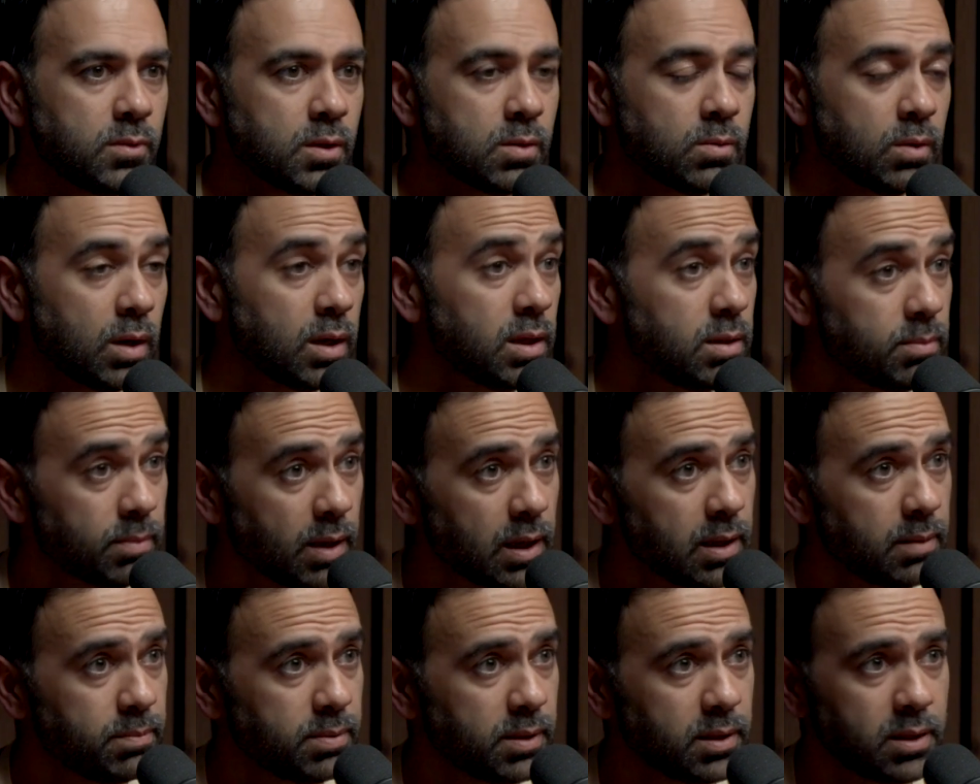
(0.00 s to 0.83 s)
right? In
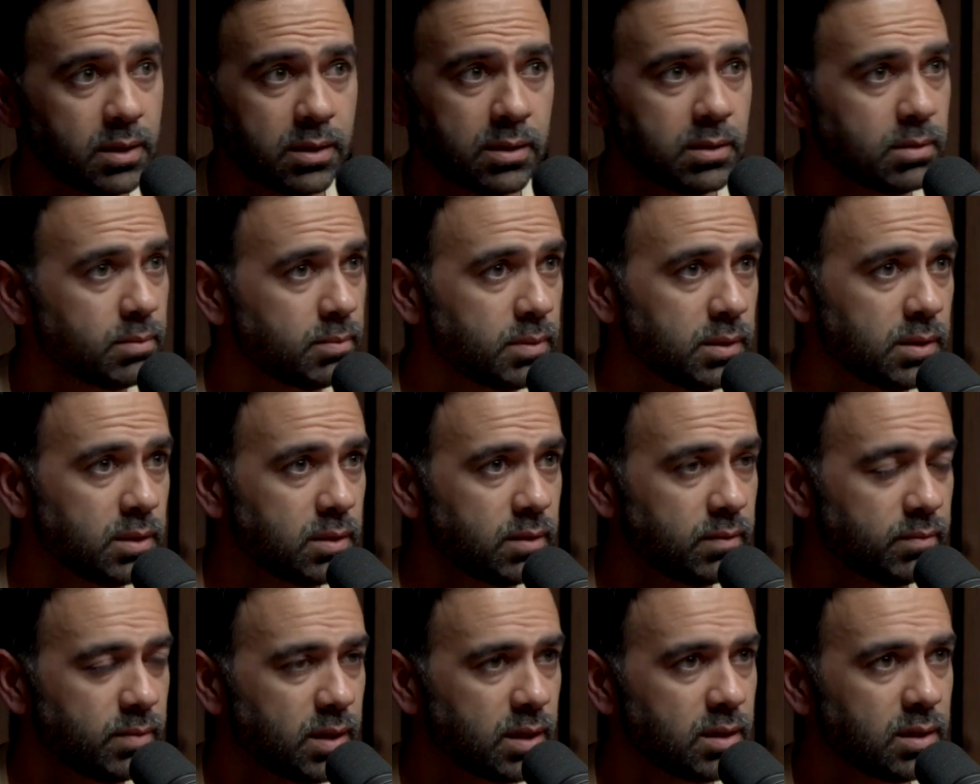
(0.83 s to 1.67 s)
my opinion, in the
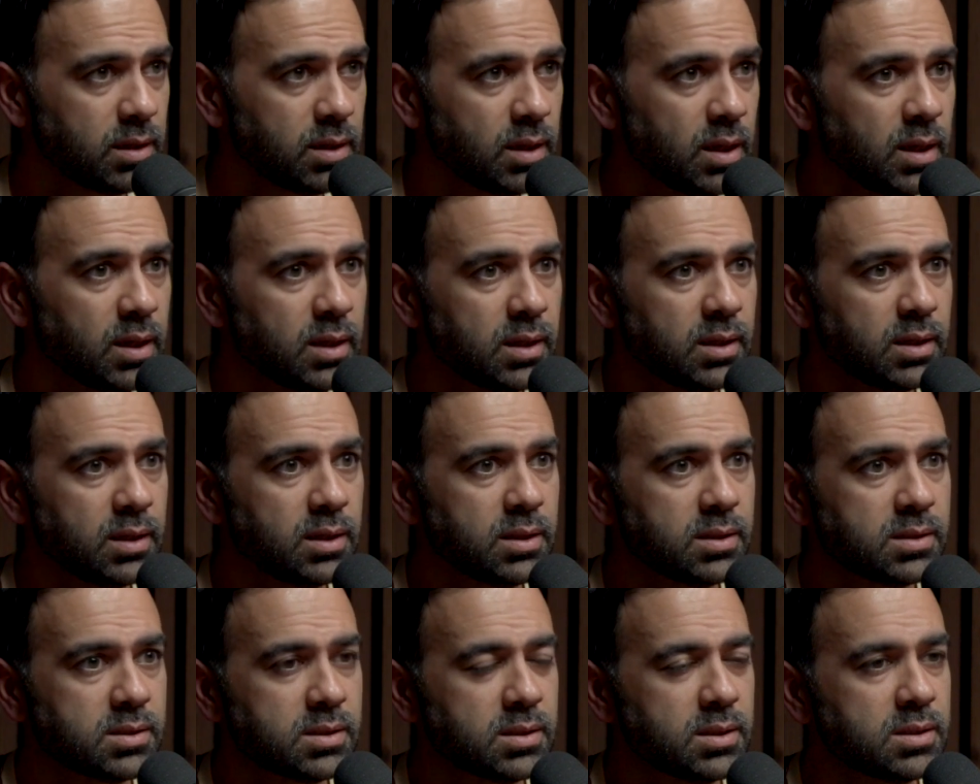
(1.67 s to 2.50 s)
opinion of many,
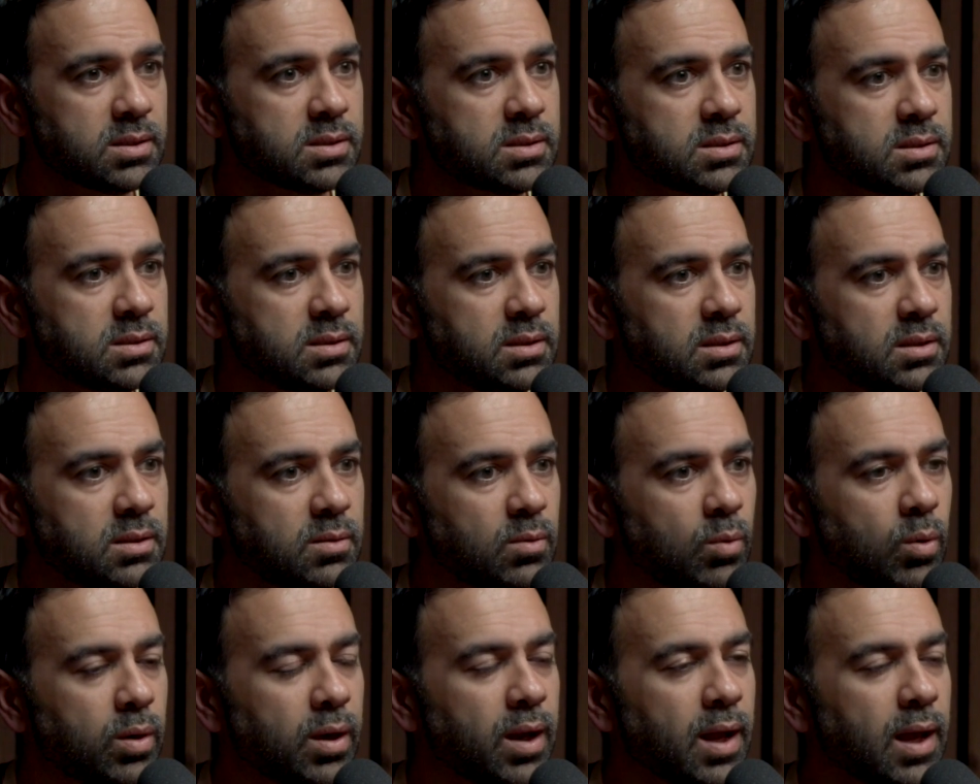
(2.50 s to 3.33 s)
it's it's
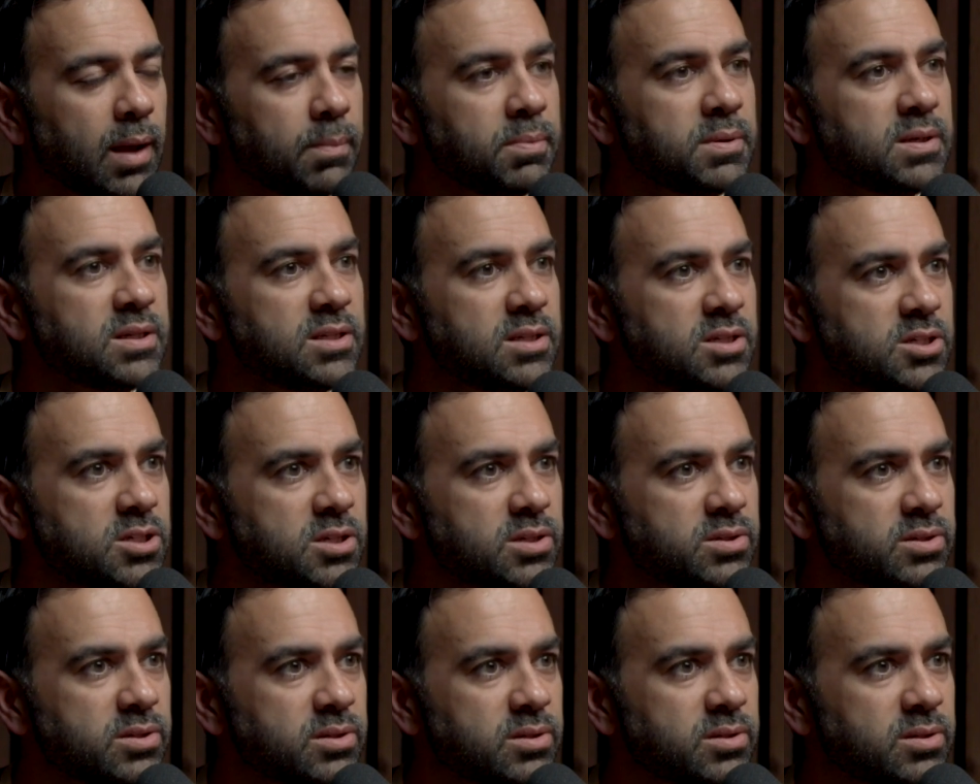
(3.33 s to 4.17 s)
what happened to
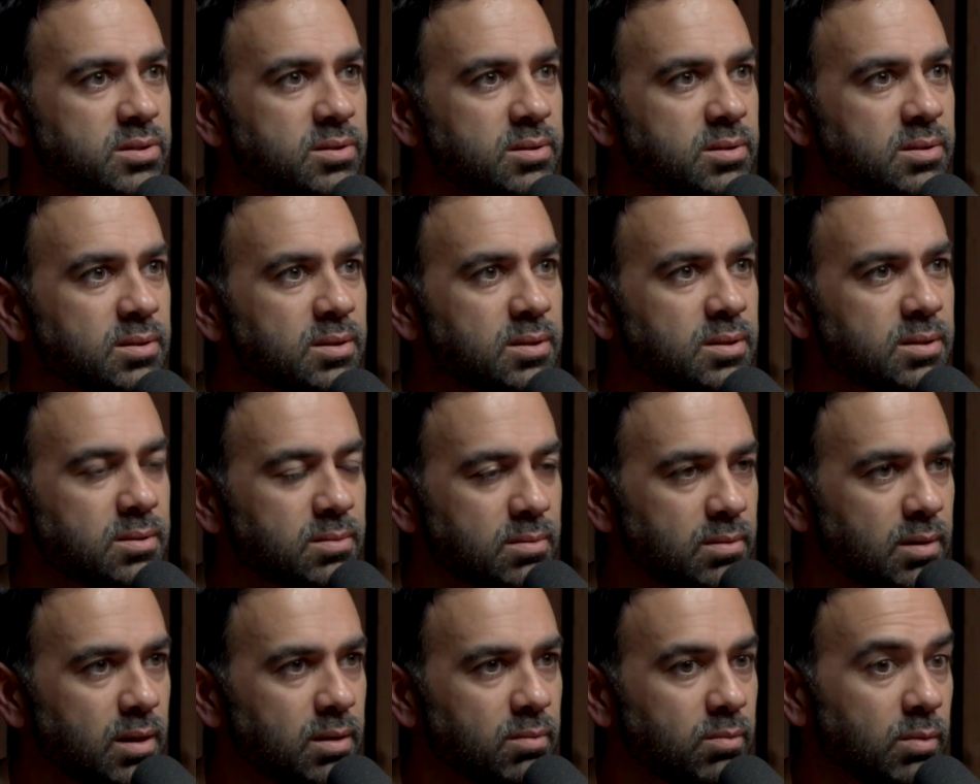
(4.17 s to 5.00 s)
Jesus,
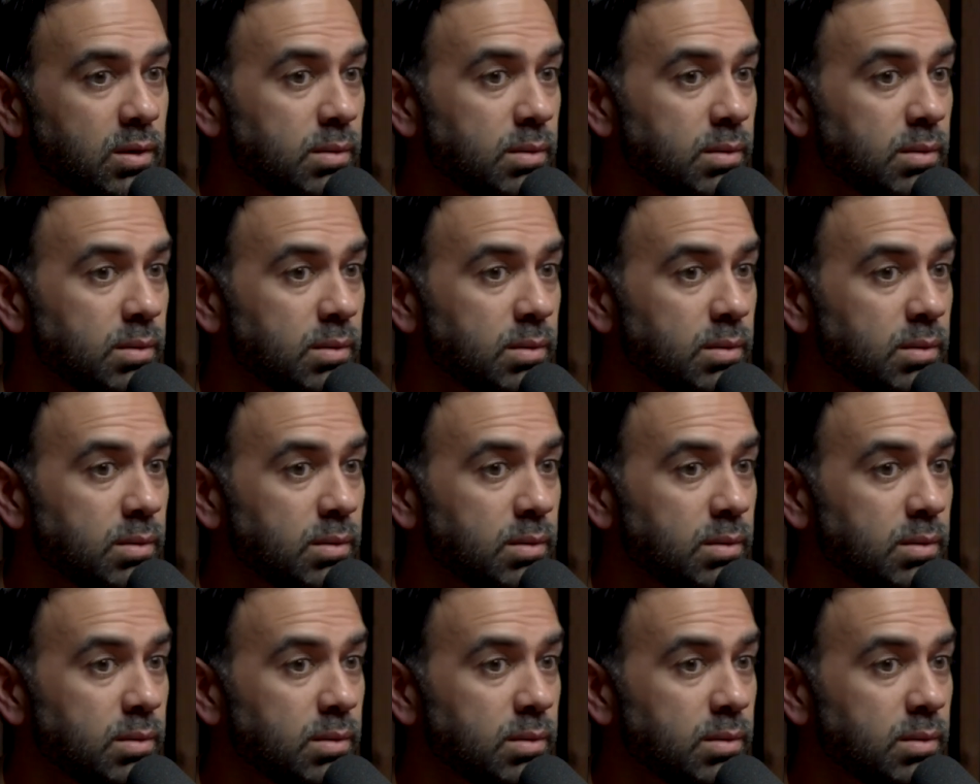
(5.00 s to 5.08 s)
right?